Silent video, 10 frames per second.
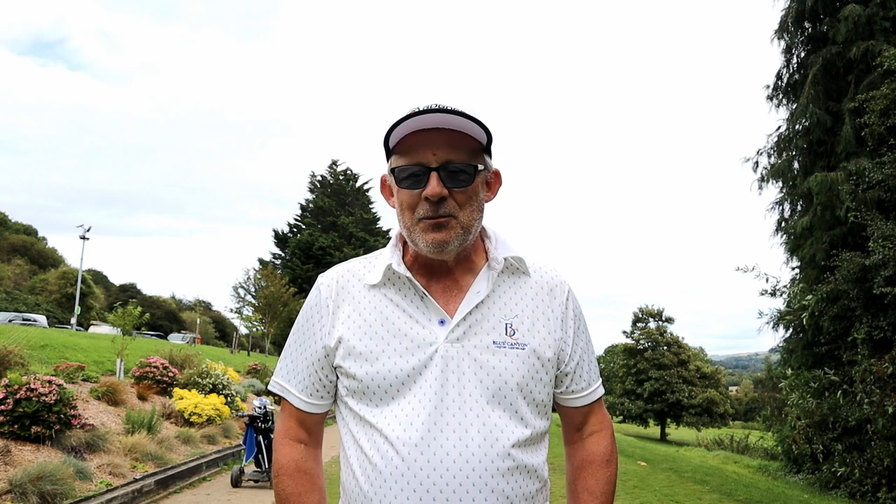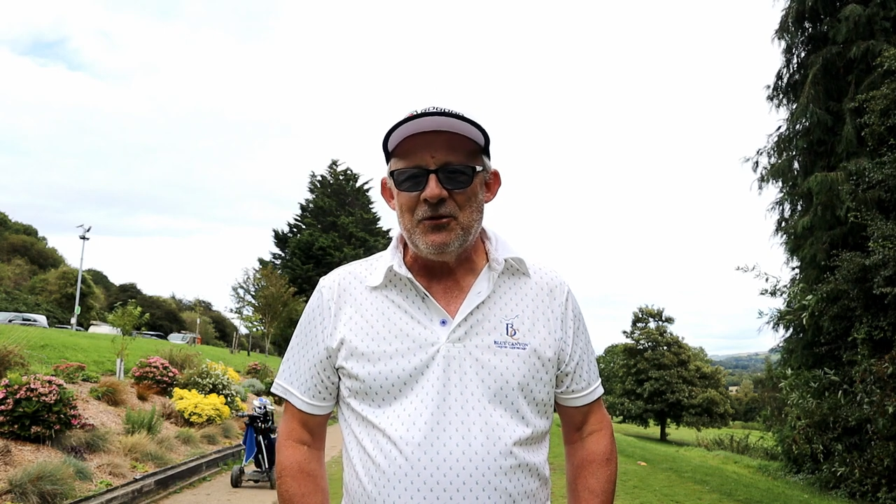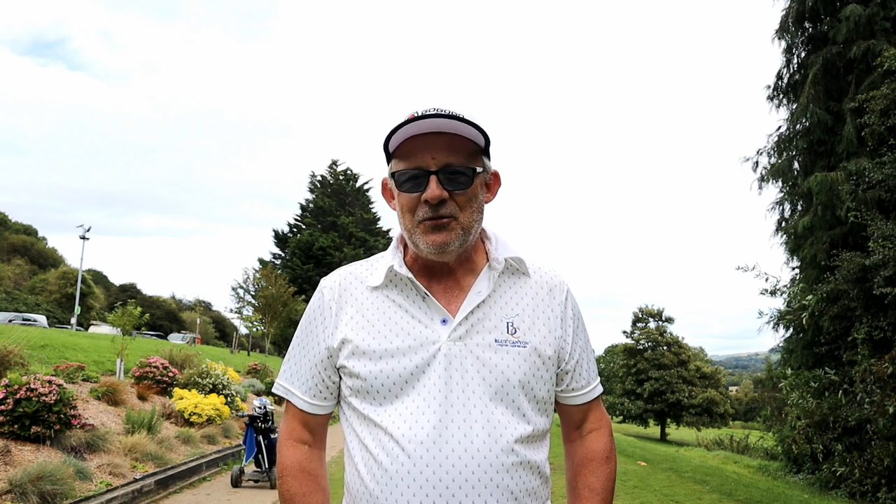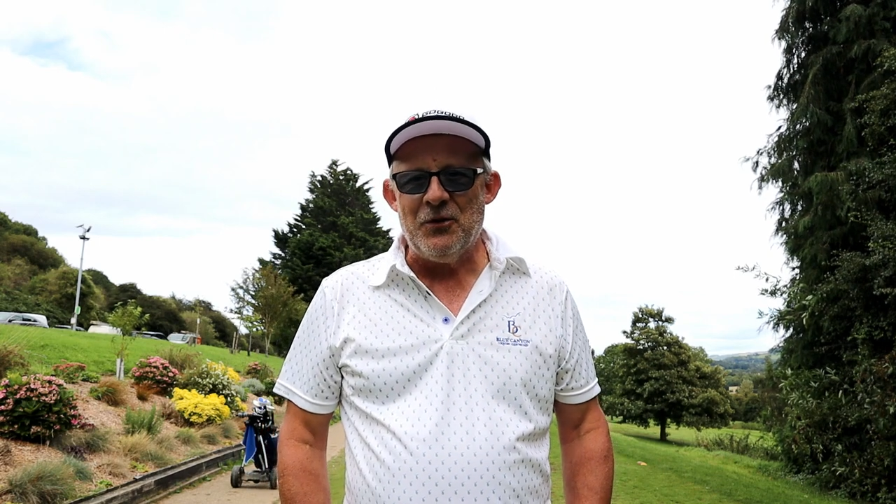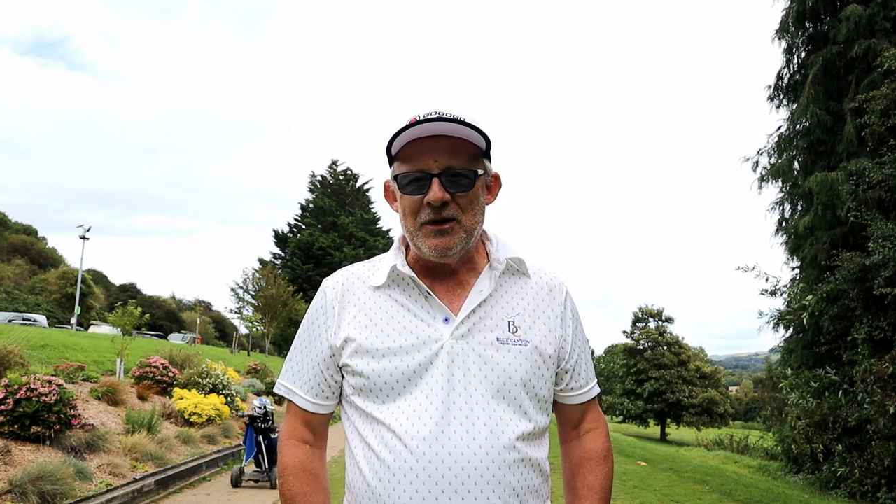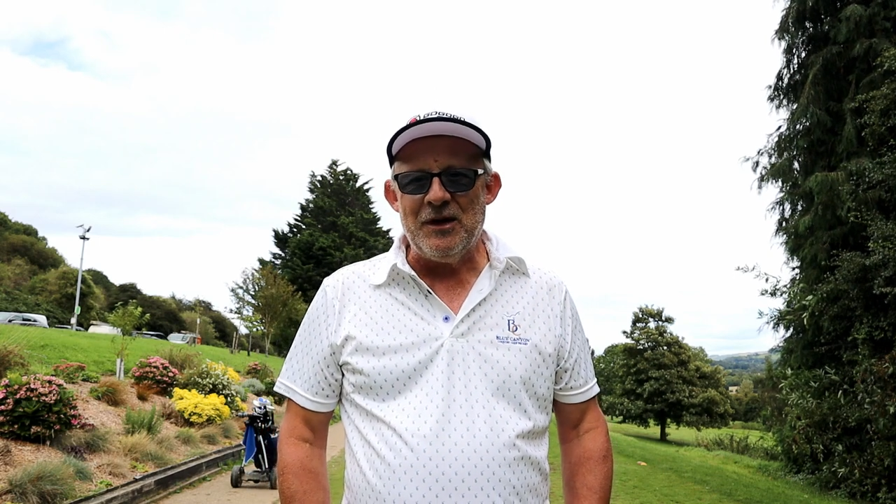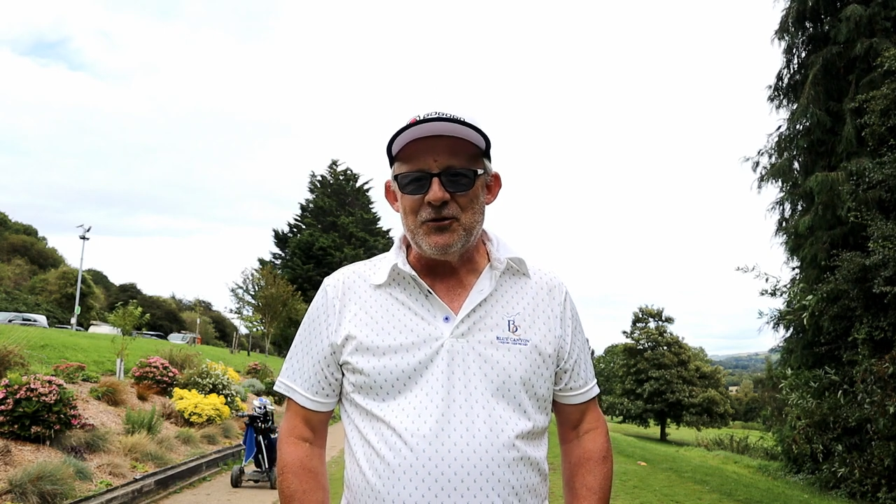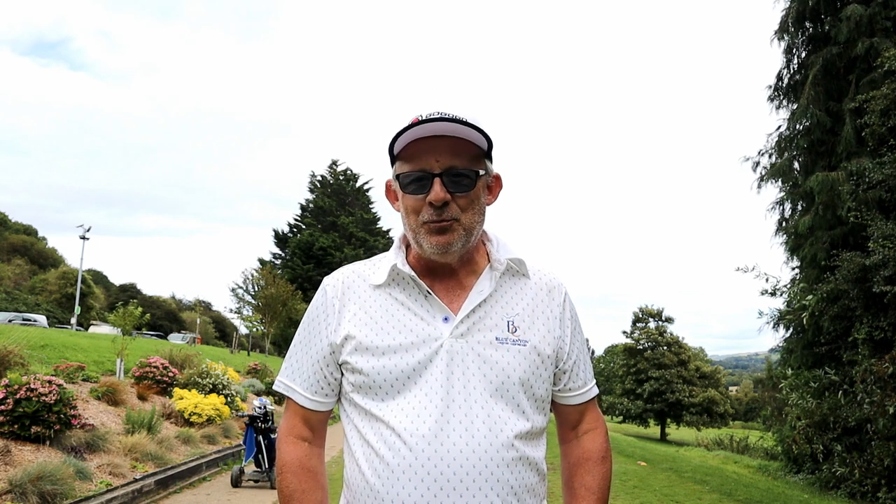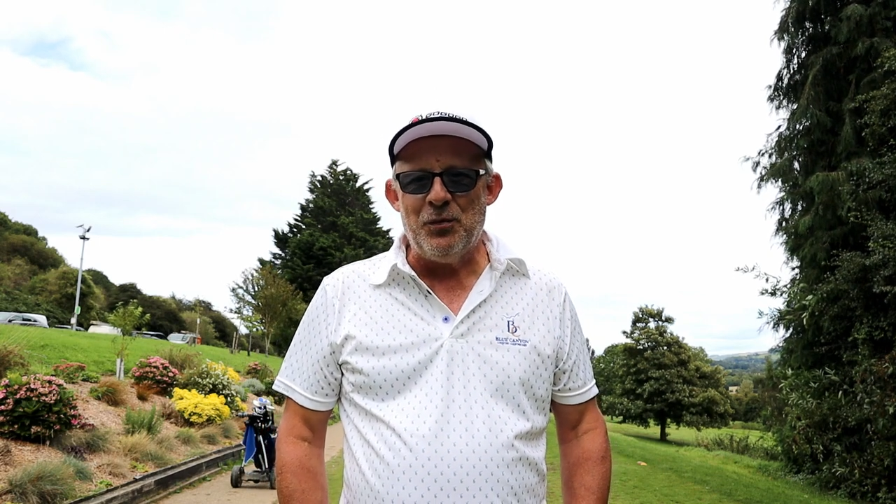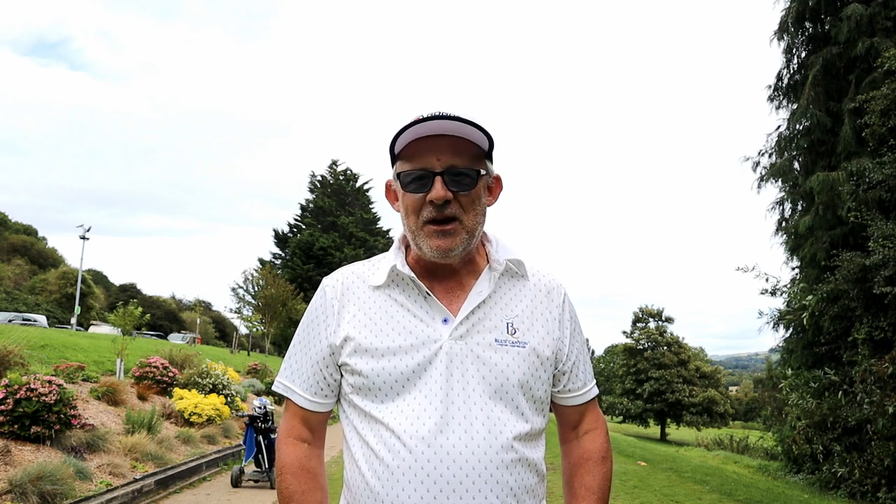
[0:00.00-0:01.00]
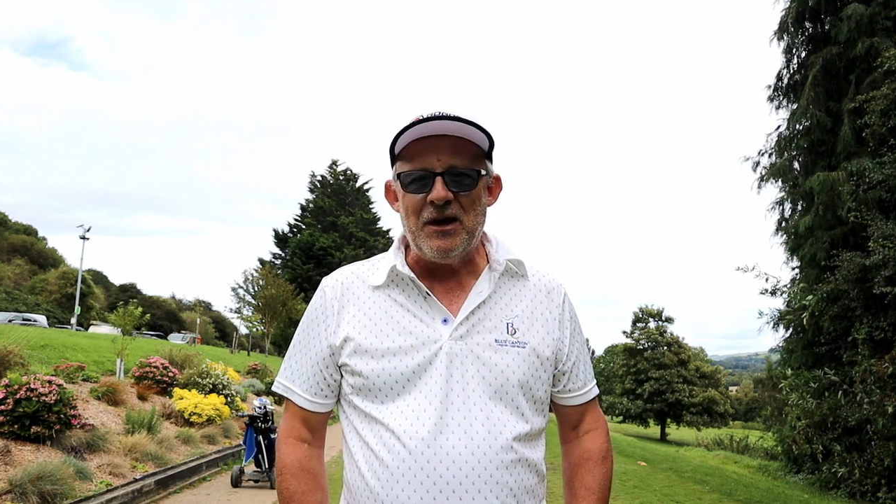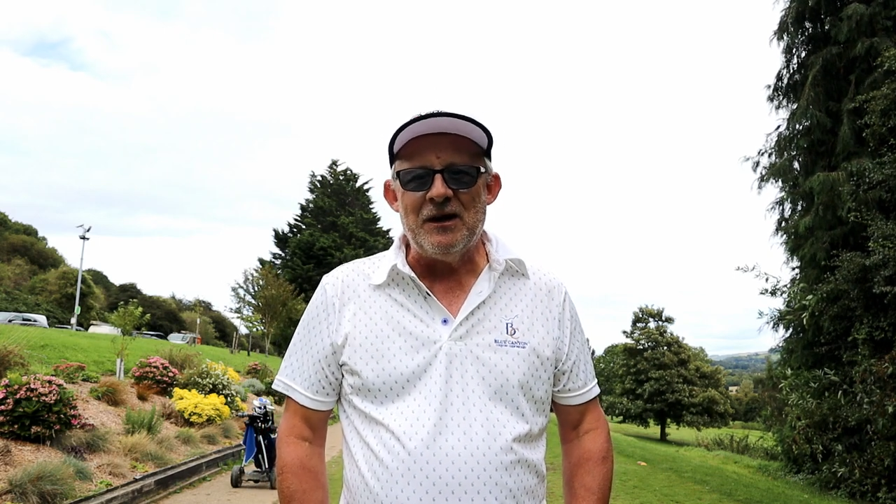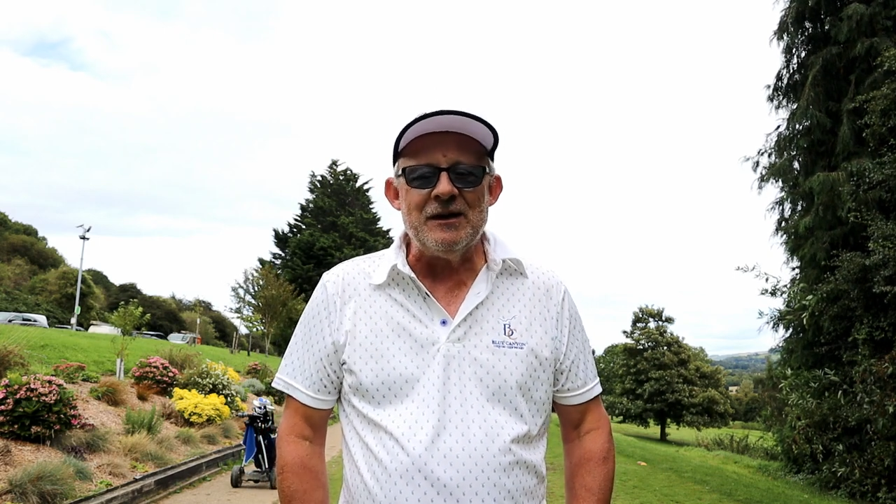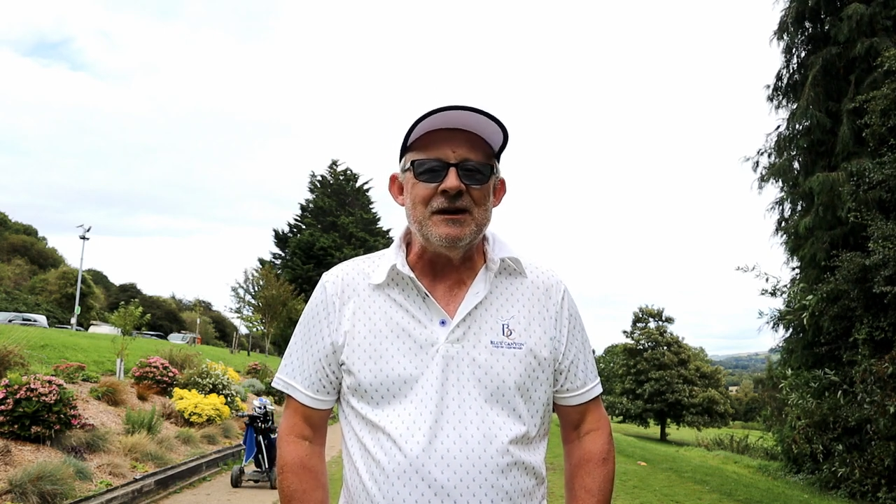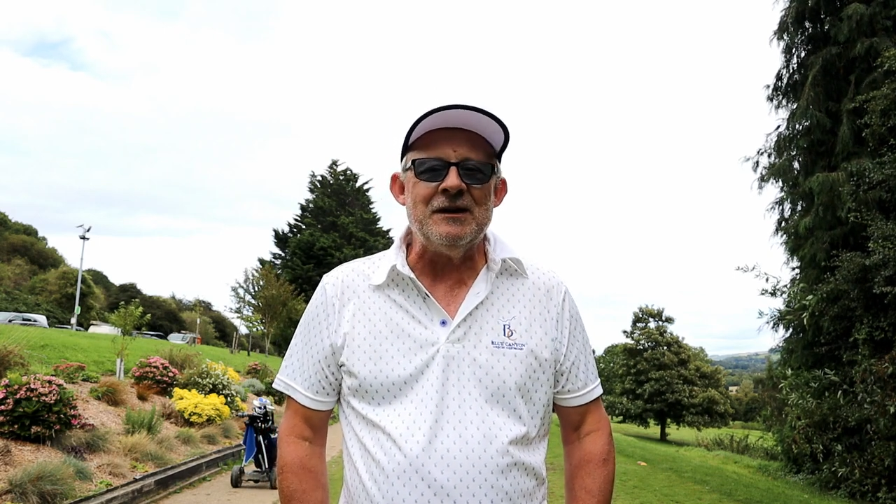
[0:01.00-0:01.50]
before it gets better.